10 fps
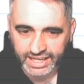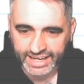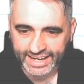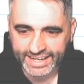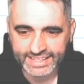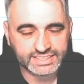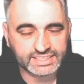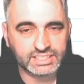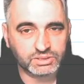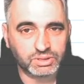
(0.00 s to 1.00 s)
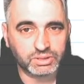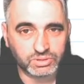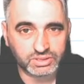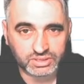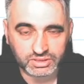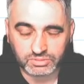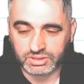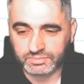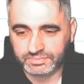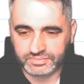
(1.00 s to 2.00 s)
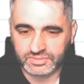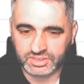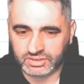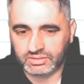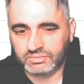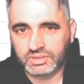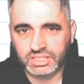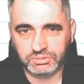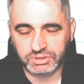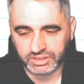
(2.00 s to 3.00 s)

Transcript: and it didn't quite work so well. So here we go.